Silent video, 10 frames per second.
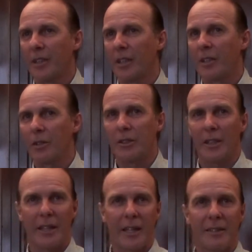It knows
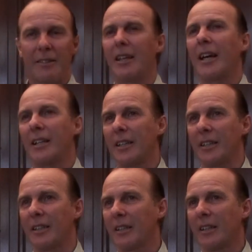
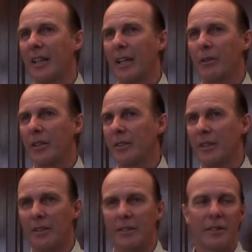exactly how this
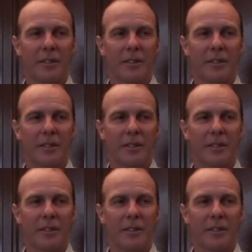is.